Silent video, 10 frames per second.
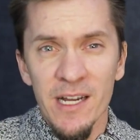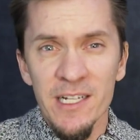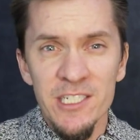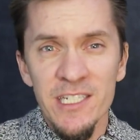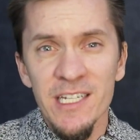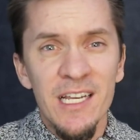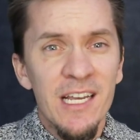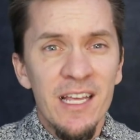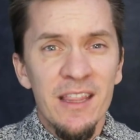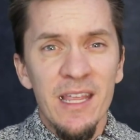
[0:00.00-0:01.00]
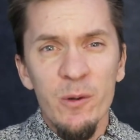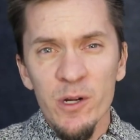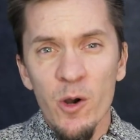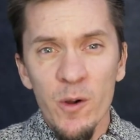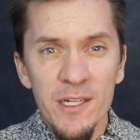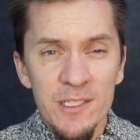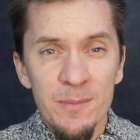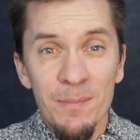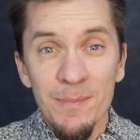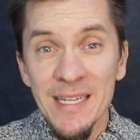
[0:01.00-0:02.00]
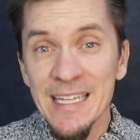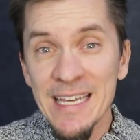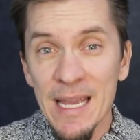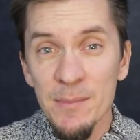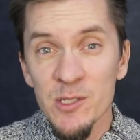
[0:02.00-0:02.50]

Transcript: Ganji, they were going to mediate